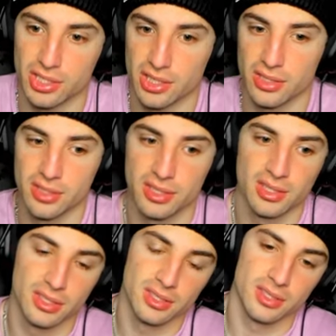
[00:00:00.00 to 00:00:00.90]
here.
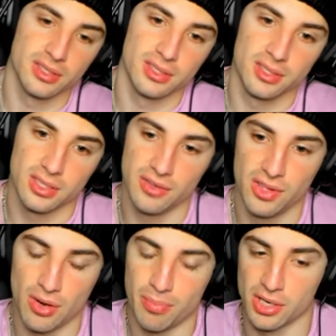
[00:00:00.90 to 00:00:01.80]
Even though
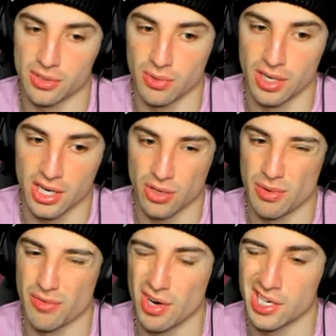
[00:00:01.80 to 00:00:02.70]
I'm plus one, I could have
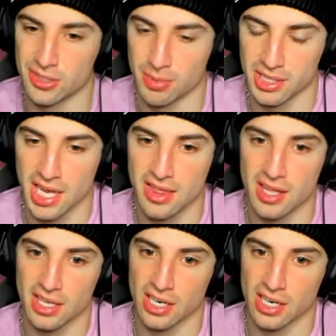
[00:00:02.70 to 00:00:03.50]
went for an Astral Barrage. I think they,